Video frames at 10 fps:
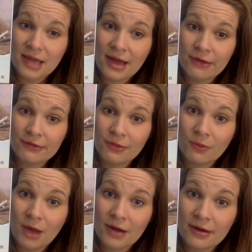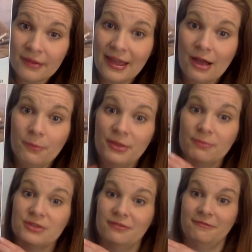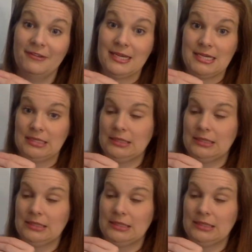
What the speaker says: out of the water, and they help them to fight.